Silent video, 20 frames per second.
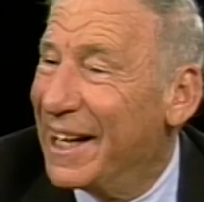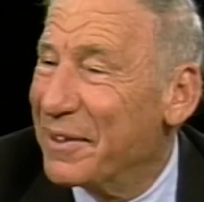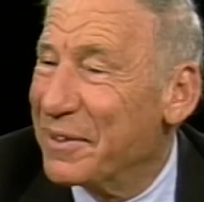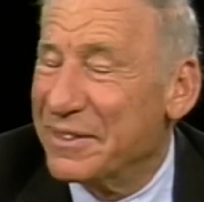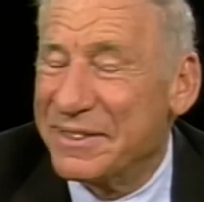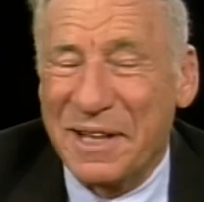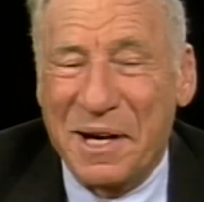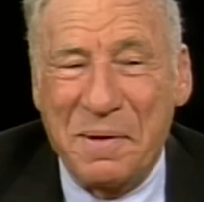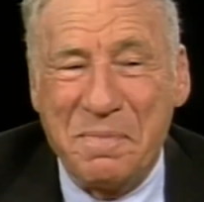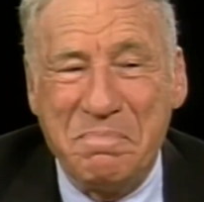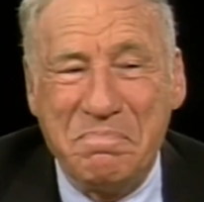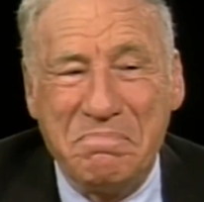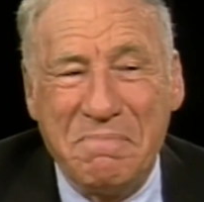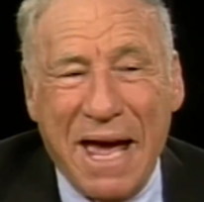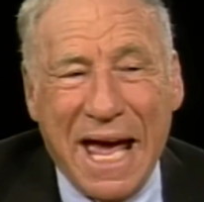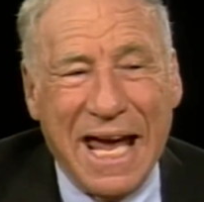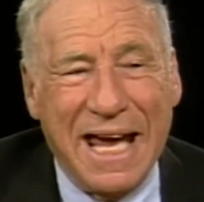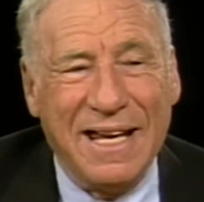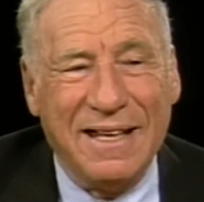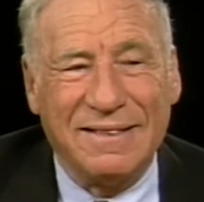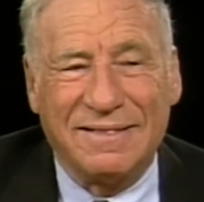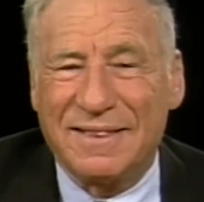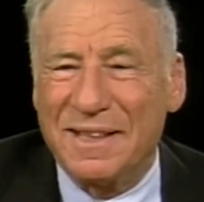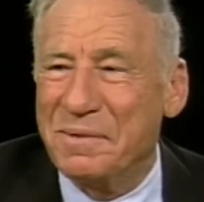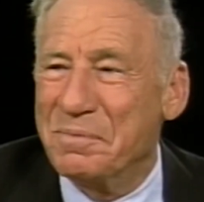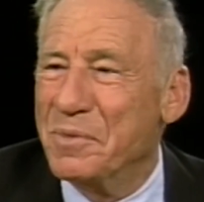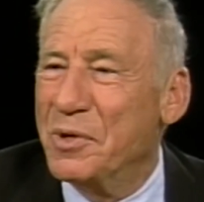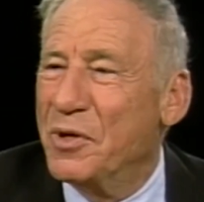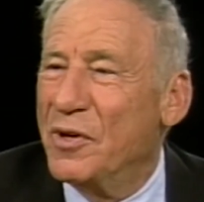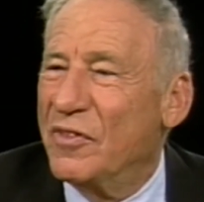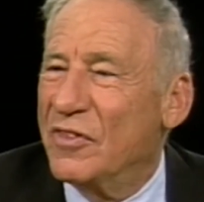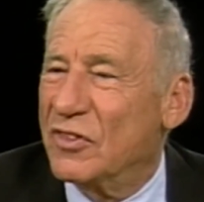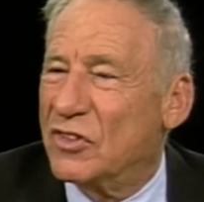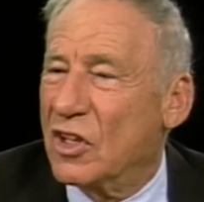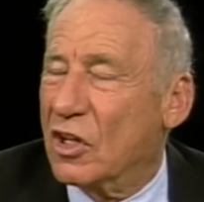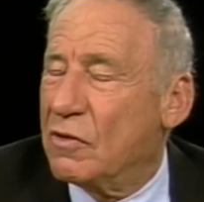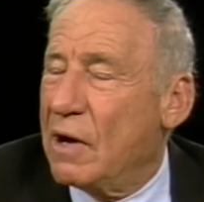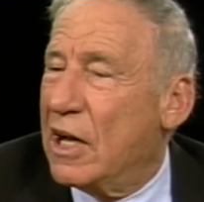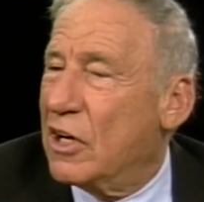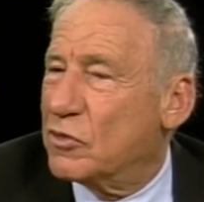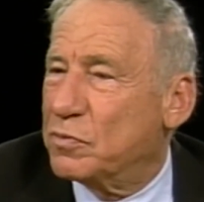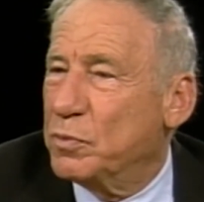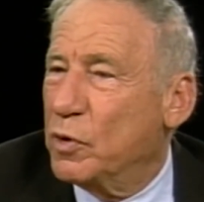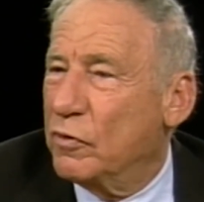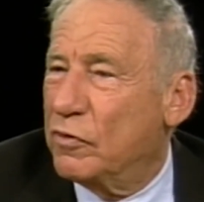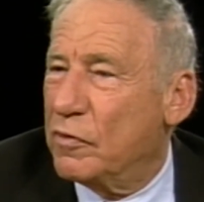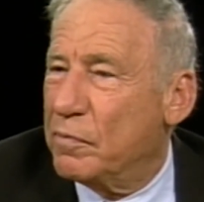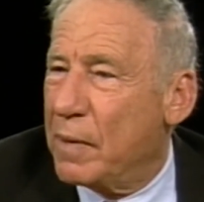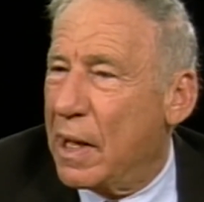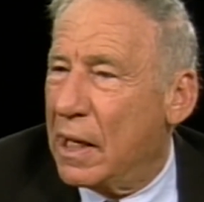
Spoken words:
it was an amazing move. It was the greatest move of